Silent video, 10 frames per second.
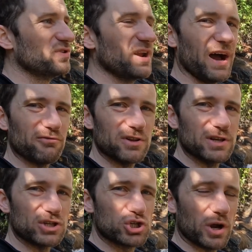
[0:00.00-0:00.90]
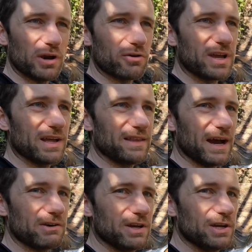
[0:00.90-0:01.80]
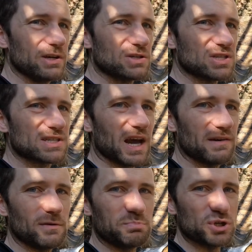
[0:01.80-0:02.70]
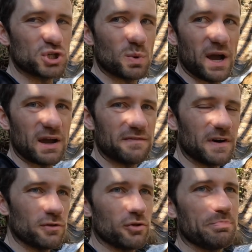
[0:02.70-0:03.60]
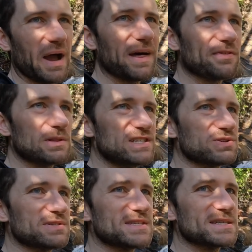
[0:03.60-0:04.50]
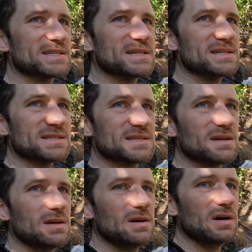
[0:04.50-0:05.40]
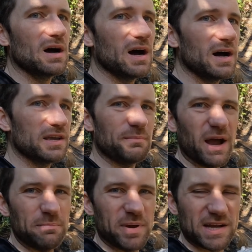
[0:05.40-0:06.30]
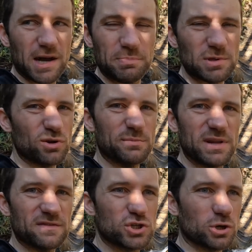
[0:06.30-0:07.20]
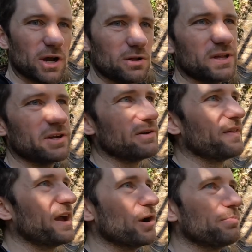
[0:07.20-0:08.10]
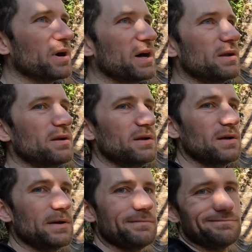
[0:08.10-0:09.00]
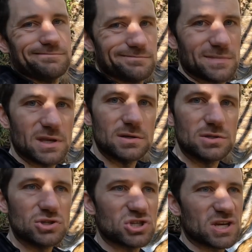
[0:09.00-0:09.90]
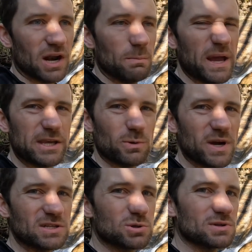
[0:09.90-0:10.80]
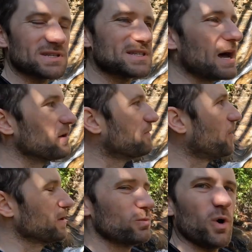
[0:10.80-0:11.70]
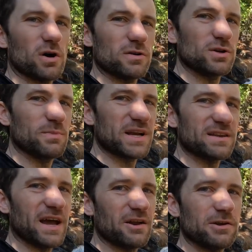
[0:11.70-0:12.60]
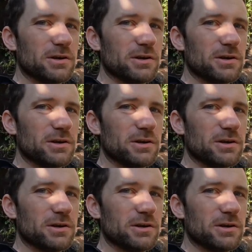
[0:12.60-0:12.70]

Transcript: Not really a trail to get down here. It's just kind of a bushwhack, follow the path of least resistance. You might pick up a little bit of a trail here and there, but just kind of make your way towards the sound of falling water and you'll make it down